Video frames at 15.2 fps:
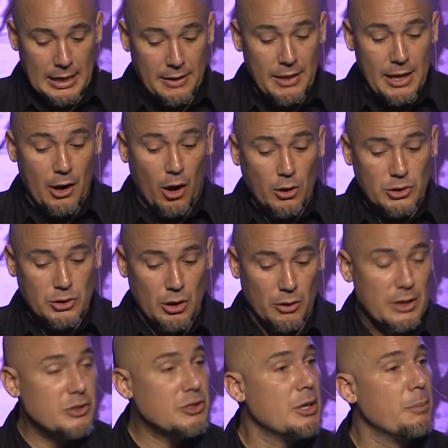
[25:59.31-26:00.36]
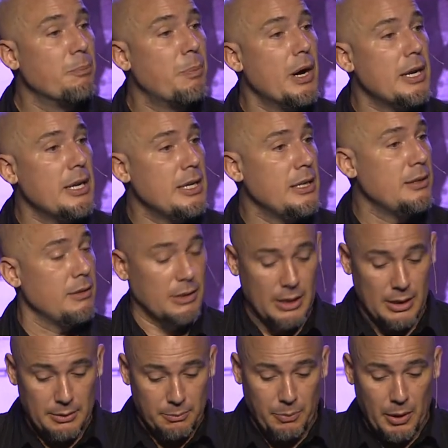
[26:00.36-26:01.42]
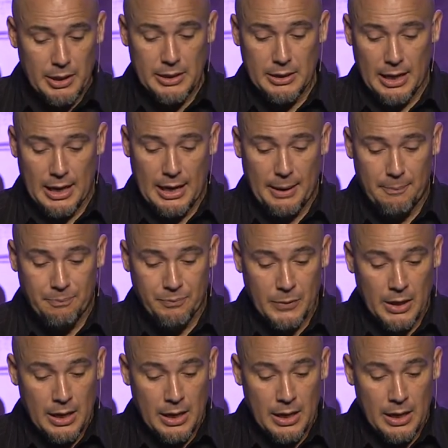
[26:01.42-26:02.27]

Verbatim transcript: And then also there's the budding, the budding um,